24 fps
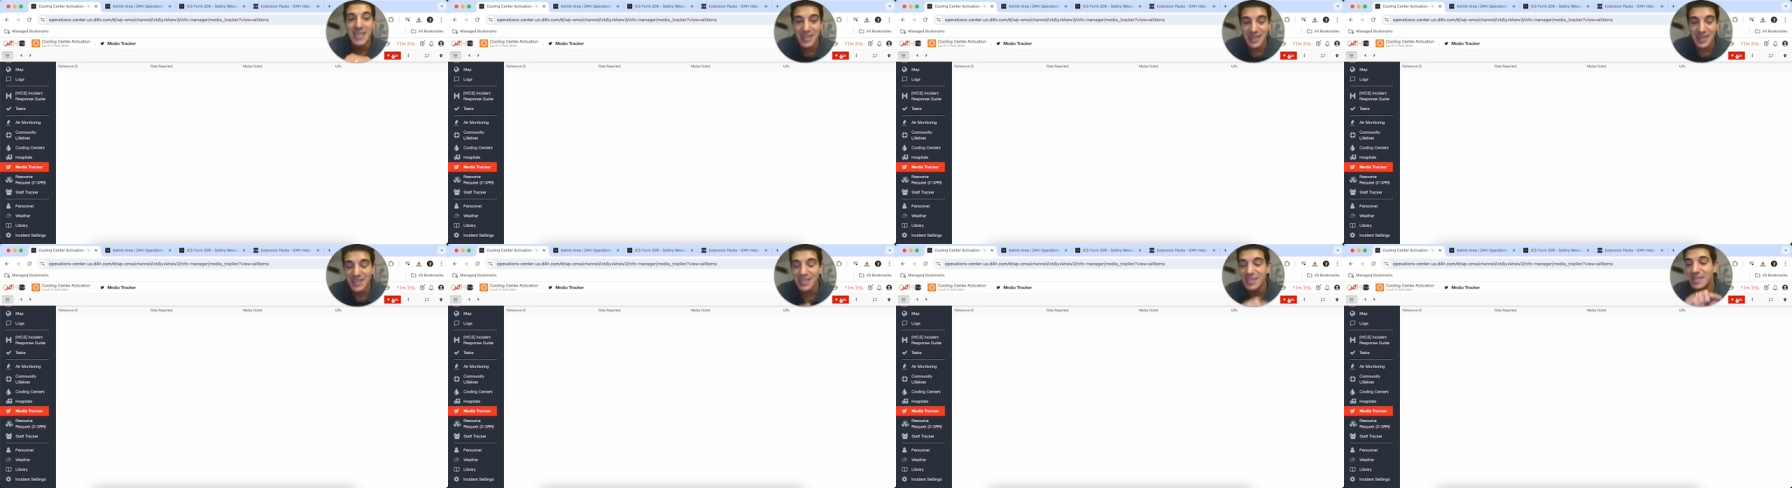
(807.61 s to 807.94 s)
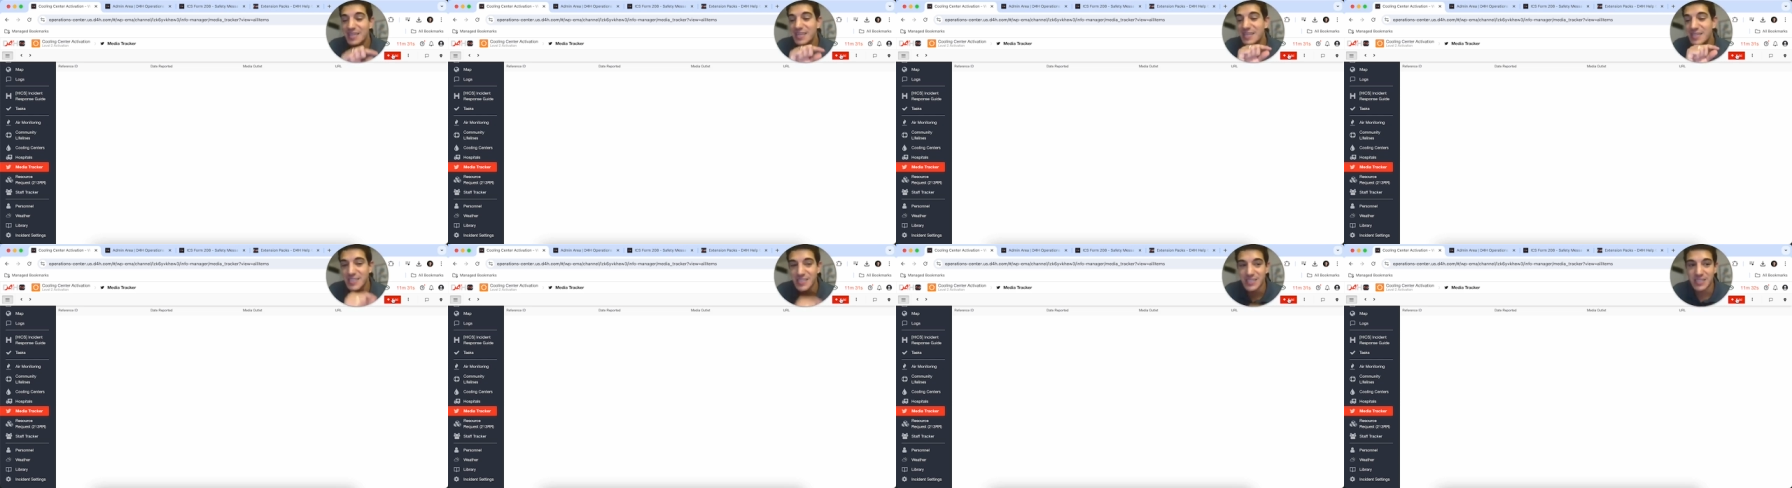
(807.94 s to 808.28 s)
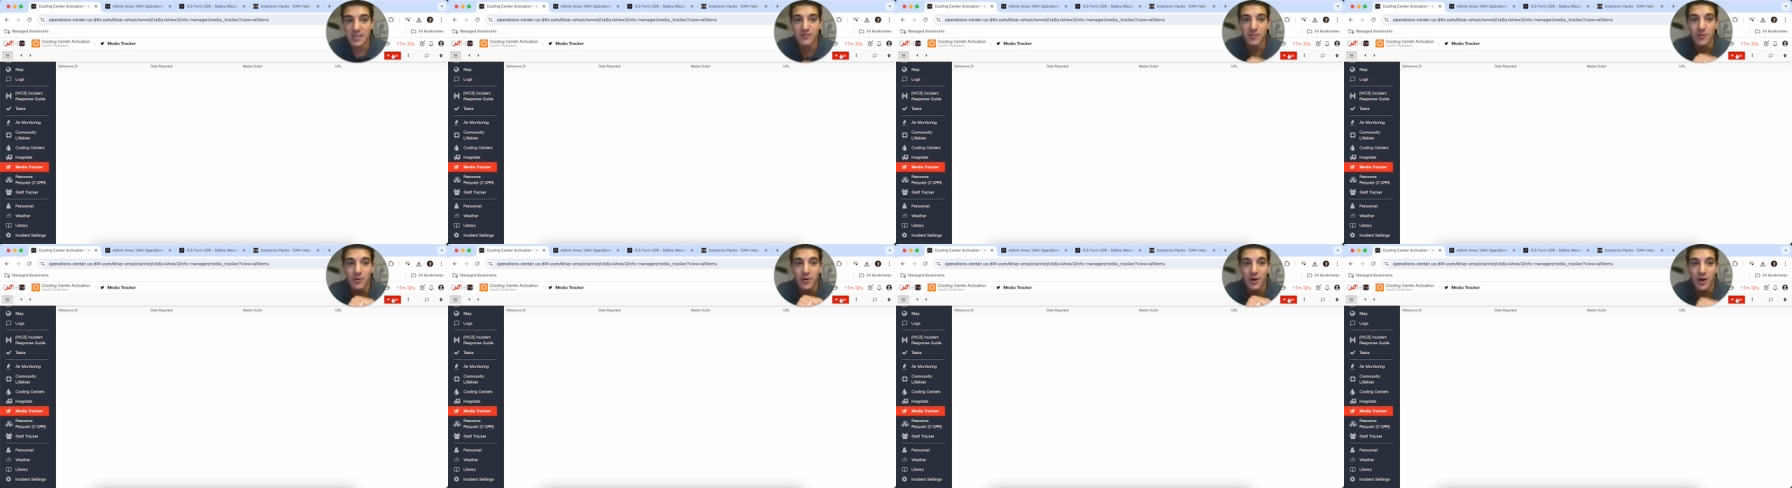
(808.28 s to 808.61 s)
the
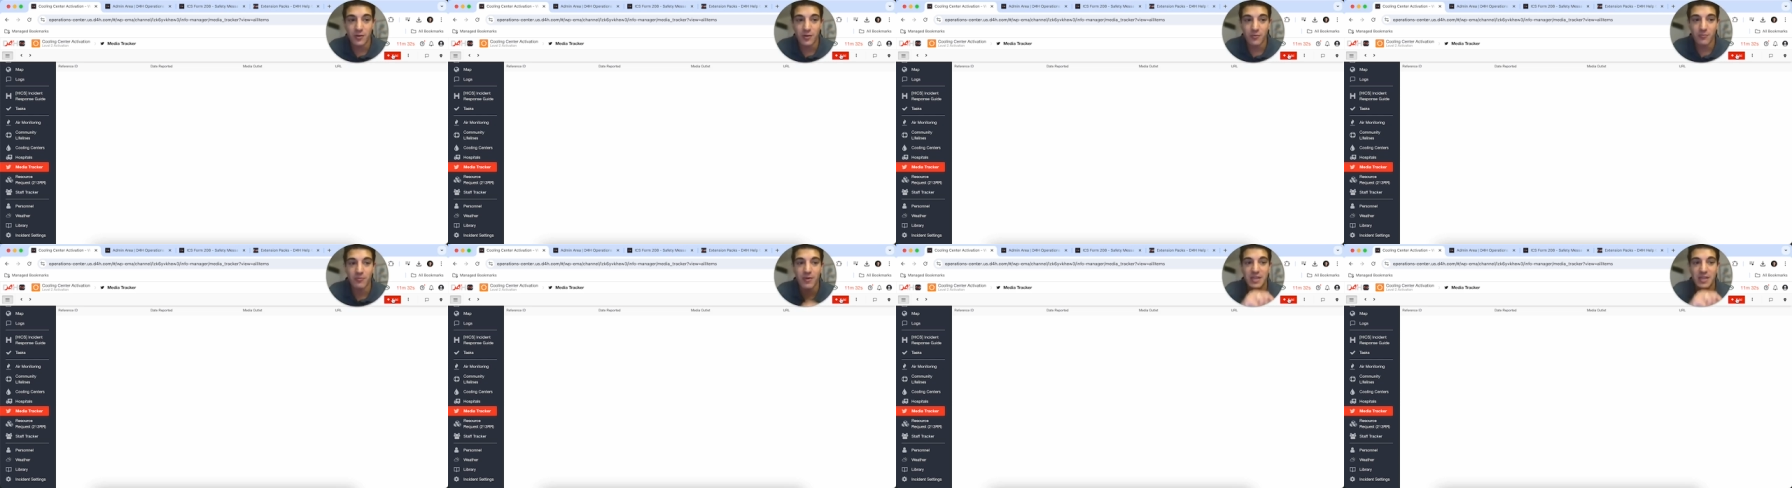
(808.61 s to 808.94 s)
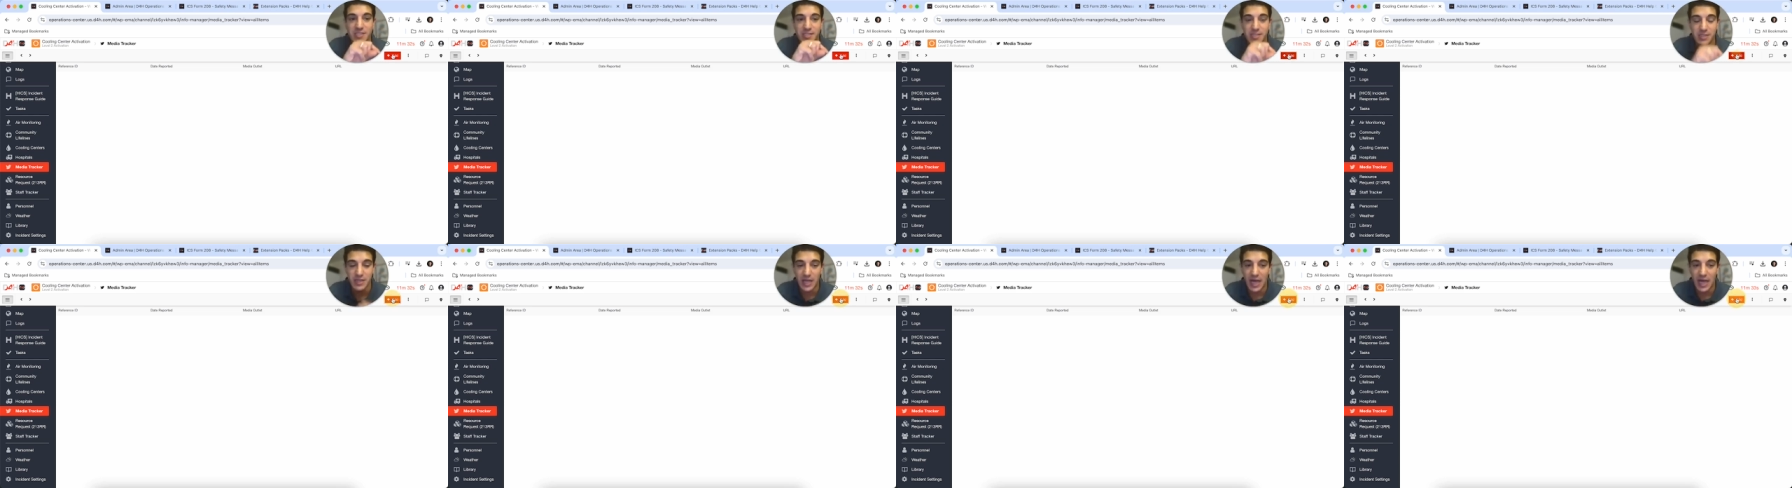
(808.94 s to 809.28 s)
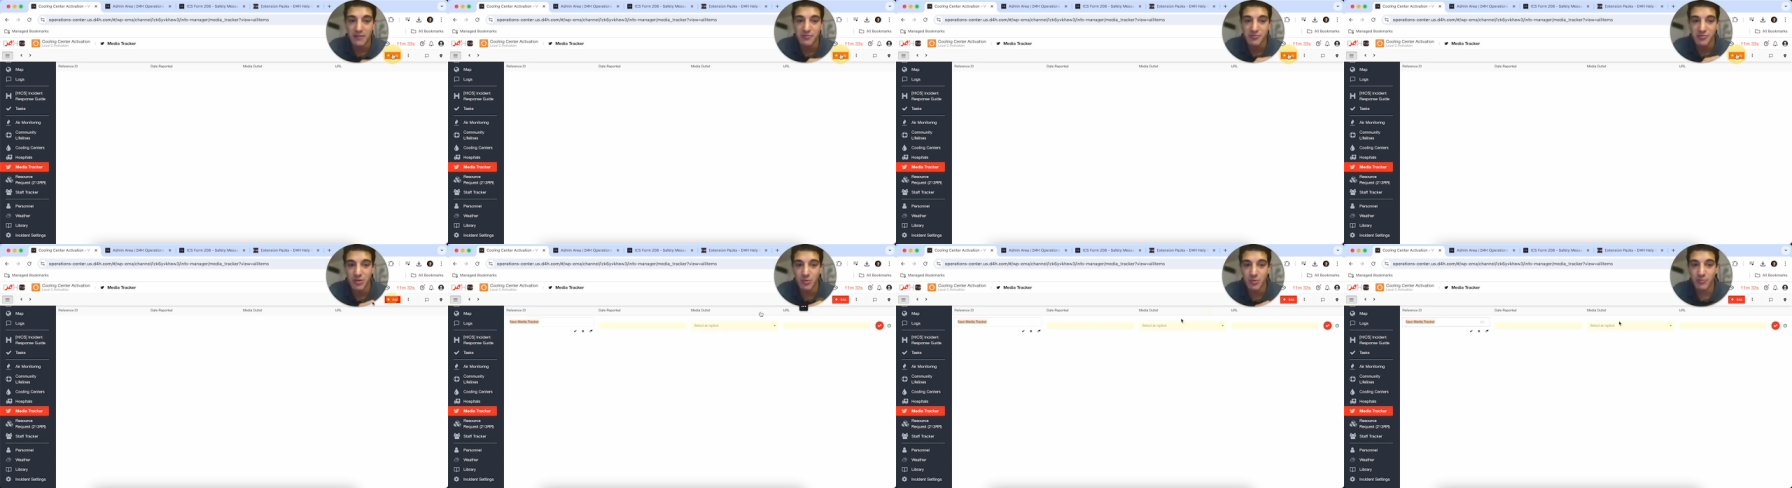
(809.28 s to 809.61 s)
civil unrest live
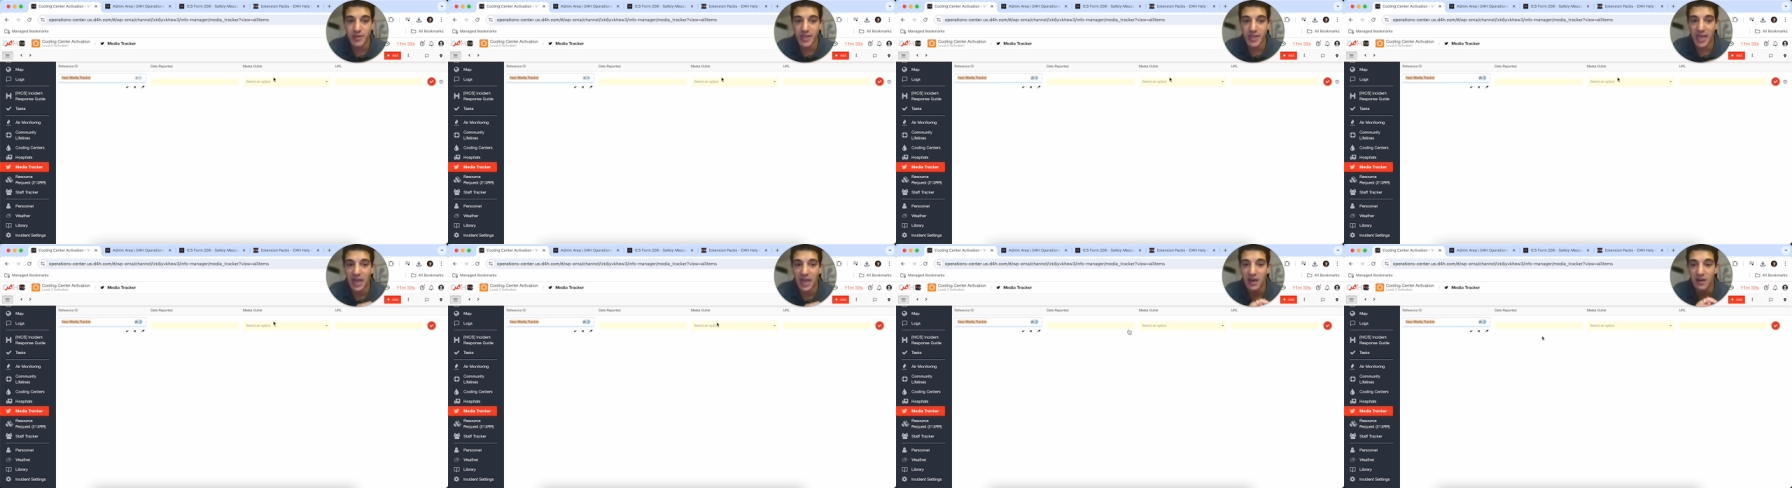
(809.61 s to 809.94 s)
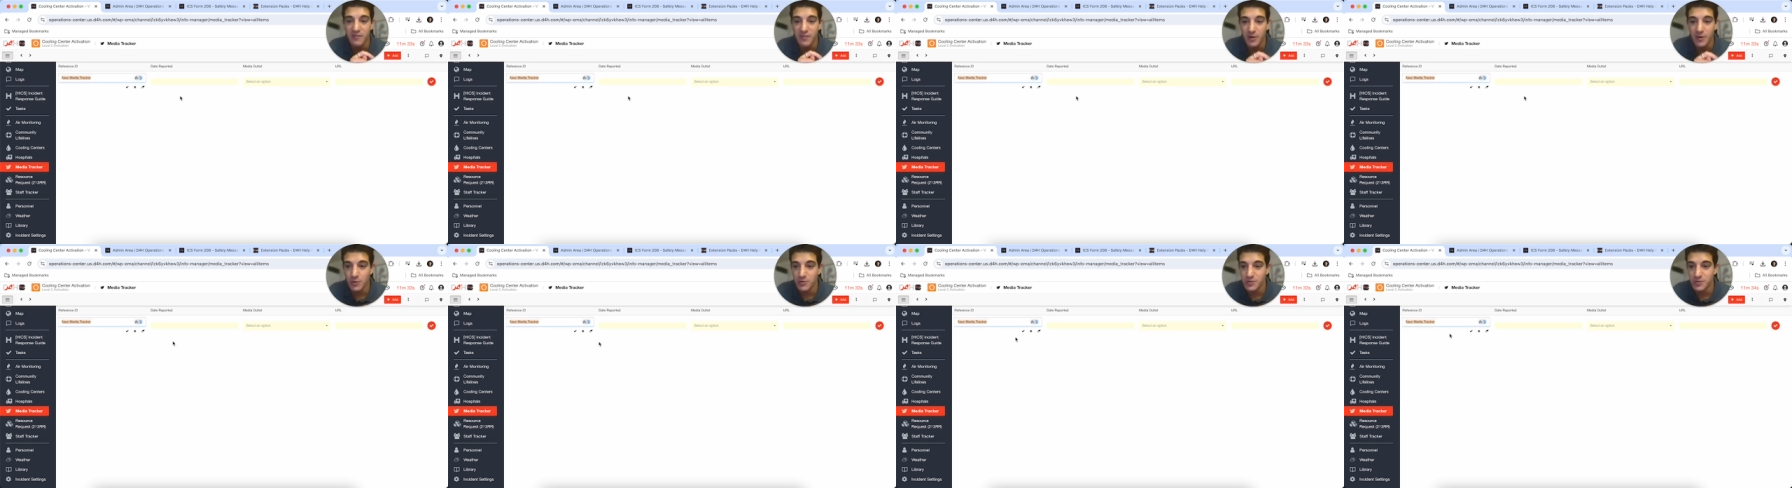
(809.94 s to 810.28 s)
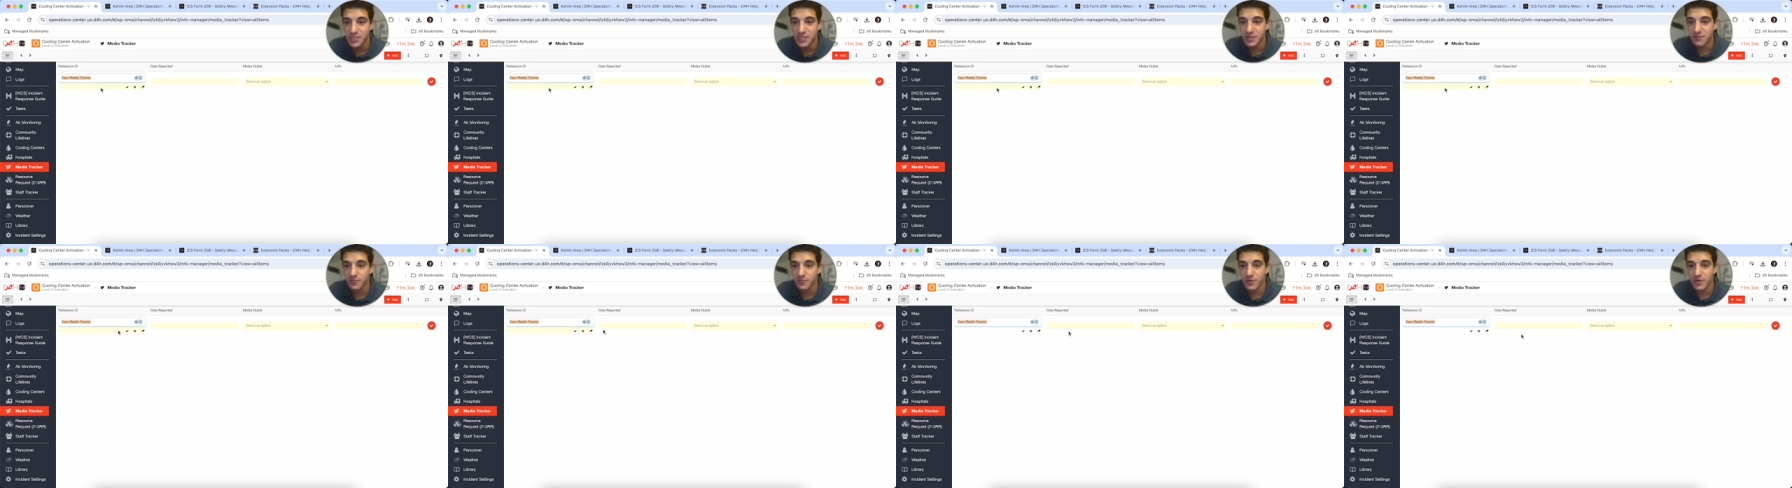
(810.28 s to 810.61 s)
stream we have
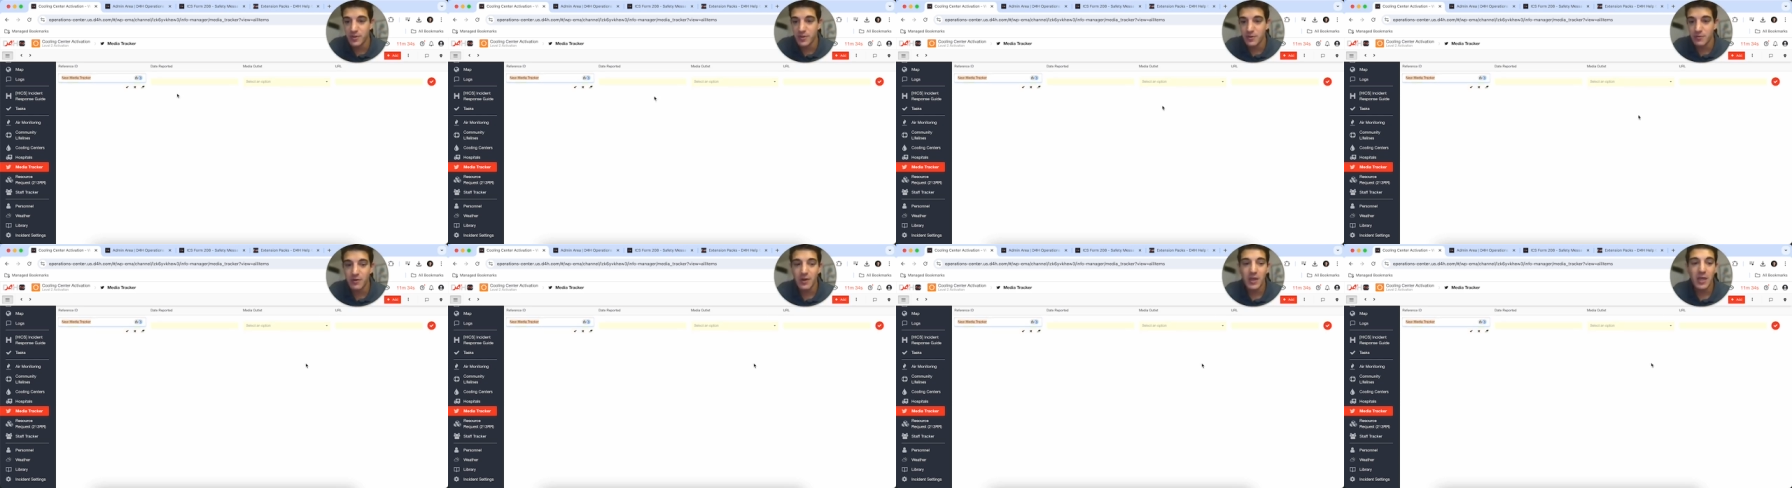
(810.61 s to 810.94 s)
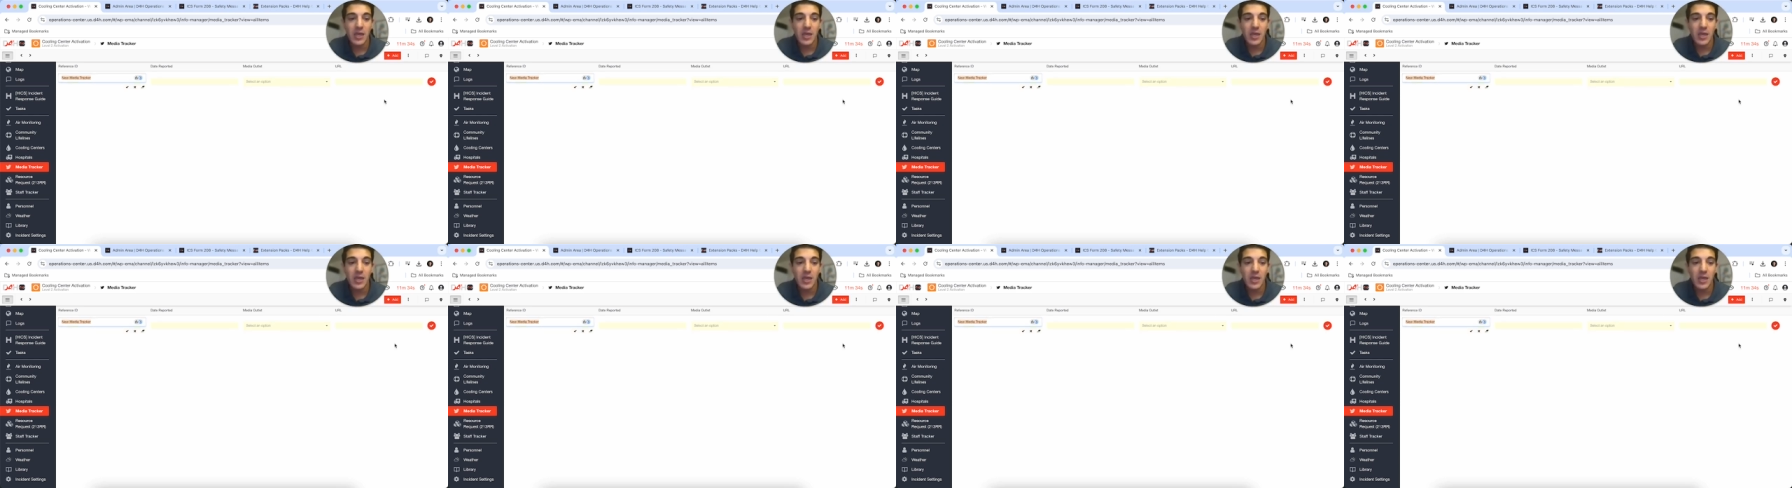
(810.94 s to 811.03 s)
hosted for you.